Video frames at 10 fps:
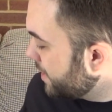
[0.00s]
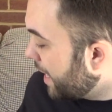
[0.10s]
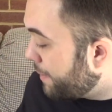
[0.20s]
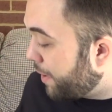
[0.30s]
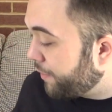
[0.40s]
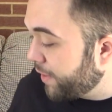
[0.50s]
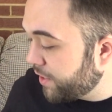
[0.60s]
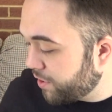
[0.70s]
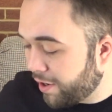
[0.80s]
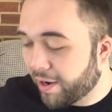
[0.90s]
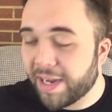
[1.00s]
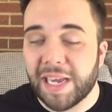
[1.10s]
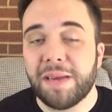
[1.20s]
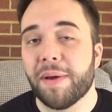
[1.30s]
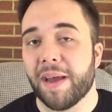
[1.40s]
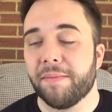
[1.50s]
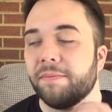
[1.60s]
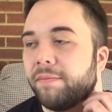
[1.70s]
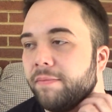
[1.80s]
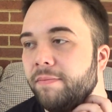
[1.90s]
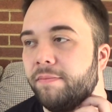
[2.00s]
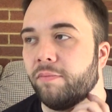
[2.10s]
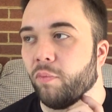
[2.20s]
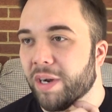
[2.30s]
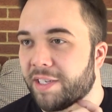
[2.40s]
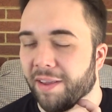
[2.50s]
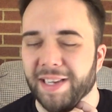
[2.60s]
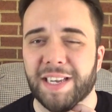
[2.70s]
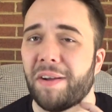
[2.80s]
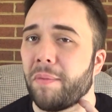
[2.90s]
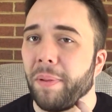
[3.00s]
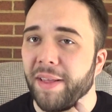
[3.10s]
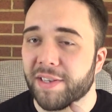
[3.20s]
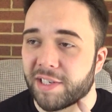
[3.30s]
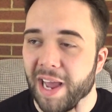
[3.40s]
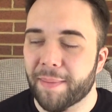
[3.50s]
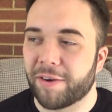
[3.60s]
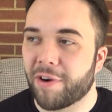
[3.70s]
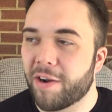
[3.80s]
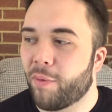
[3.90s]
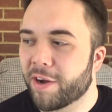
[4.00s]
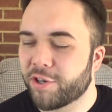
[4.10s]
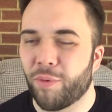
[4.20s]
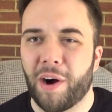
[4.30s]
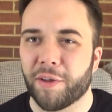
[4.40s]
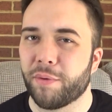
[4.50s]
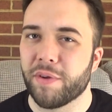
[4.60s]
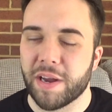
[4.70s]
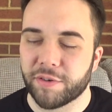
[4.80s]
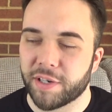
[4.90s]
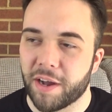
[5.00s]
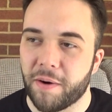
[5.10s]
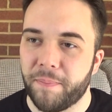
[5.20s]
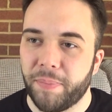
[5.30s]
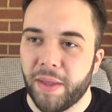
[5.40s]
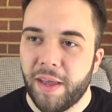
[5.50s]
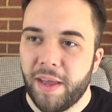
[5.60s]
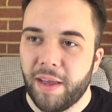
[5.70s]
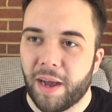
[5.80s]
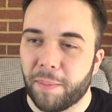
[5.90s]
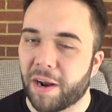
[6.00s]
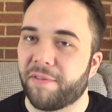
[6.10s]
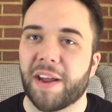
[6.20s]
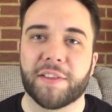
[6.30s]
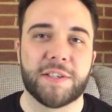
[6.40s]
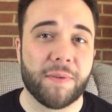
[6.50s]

I bought this on eBay recently because I never played this game. I tried to watch a walkthrough years ago. I'm not a fan of this